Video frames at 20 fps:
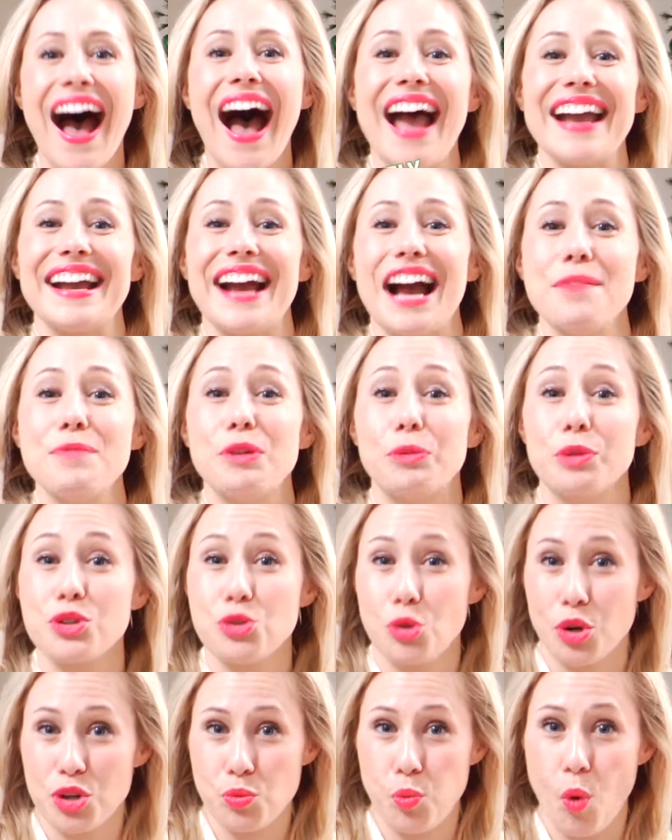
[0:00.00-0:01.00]
Hi, I'm here
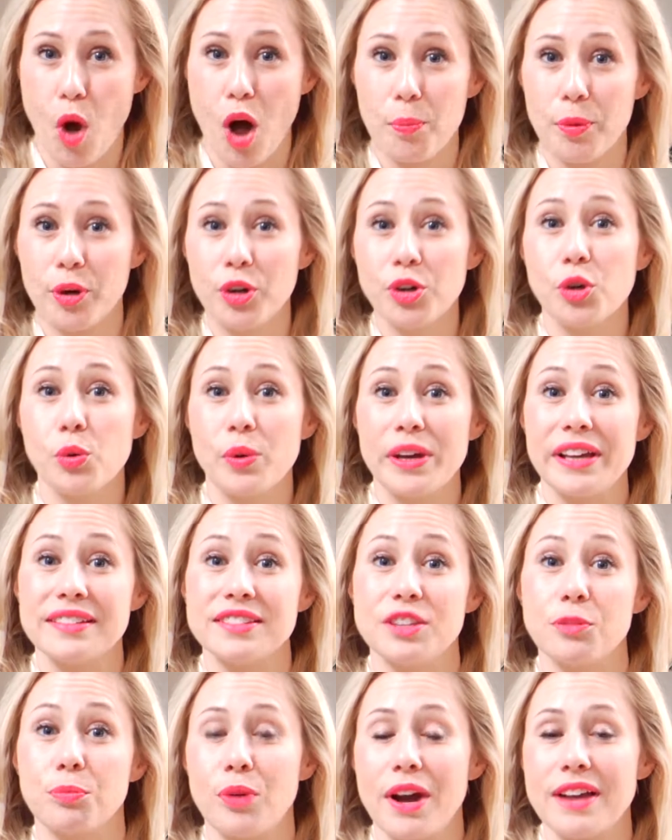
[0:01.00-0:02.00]
with George Walper, who
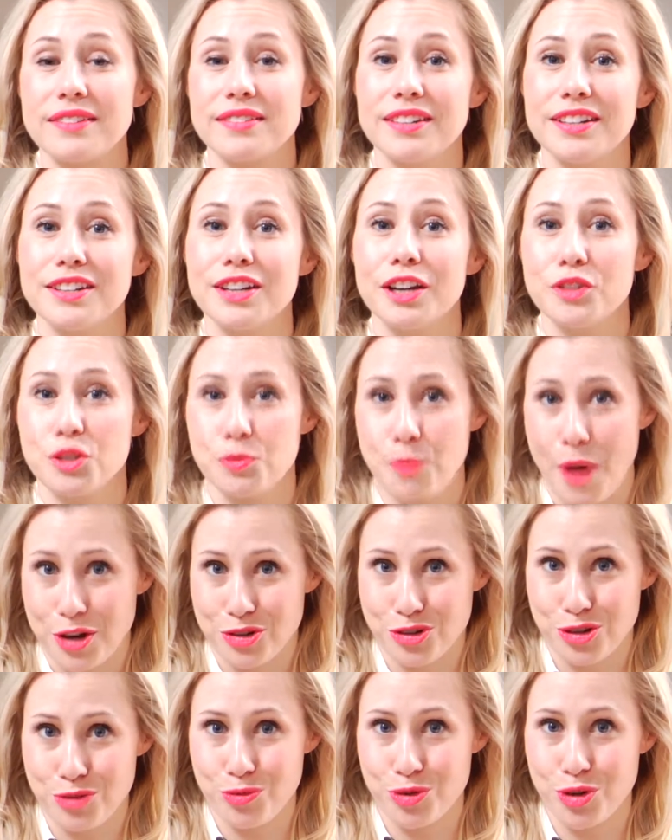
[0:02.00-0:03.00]
is the president of
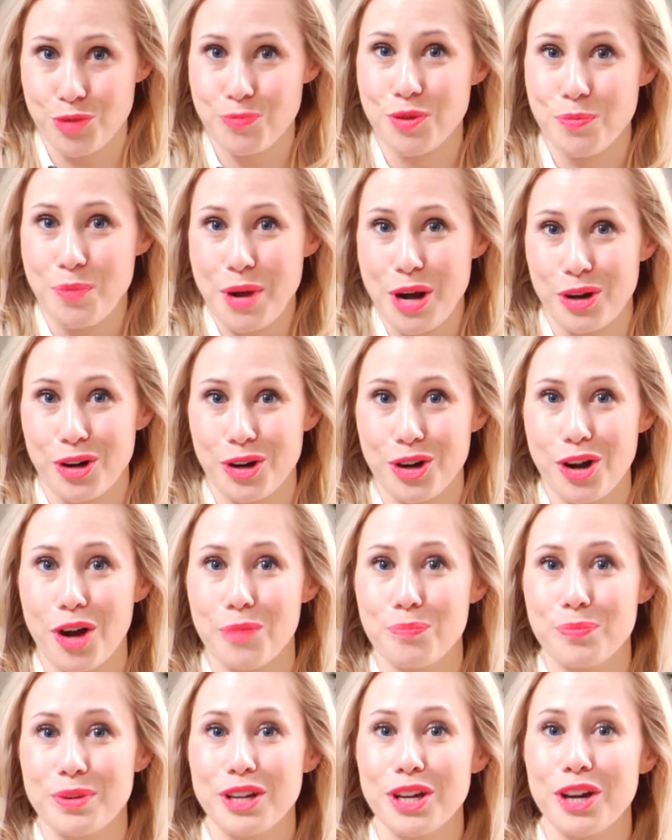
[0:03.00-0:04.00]
Spectrem Group, the parent
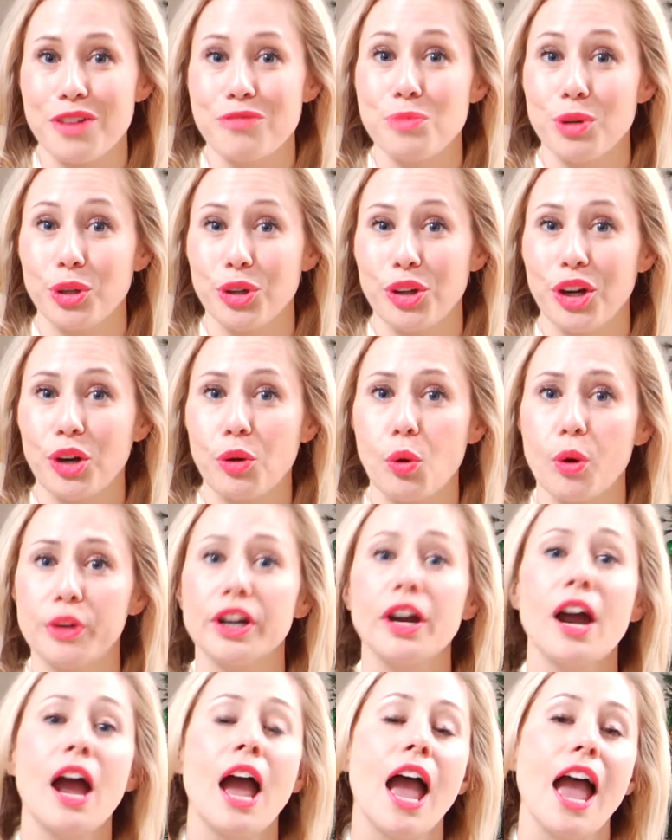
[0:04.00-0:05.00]
company of Millionaire
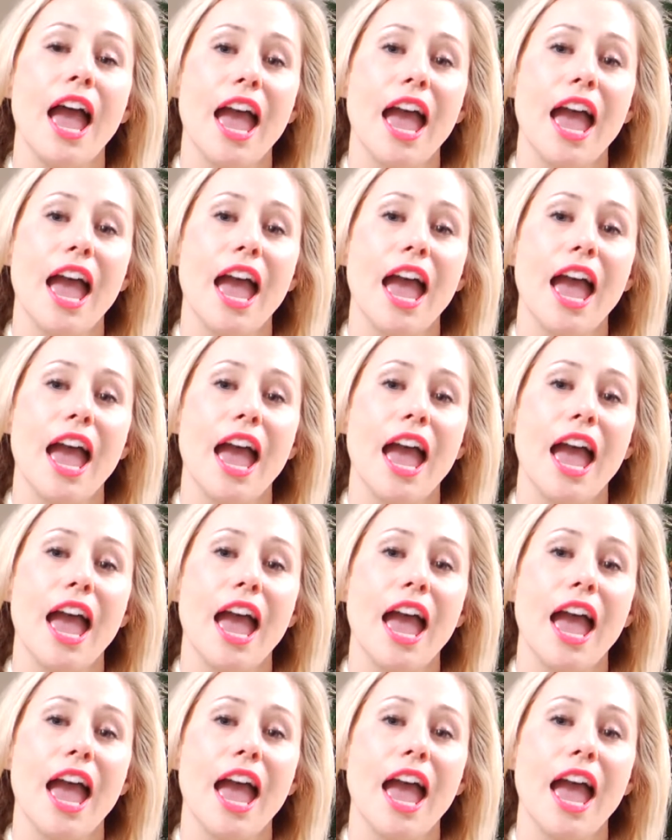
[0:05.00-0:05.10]
Corner,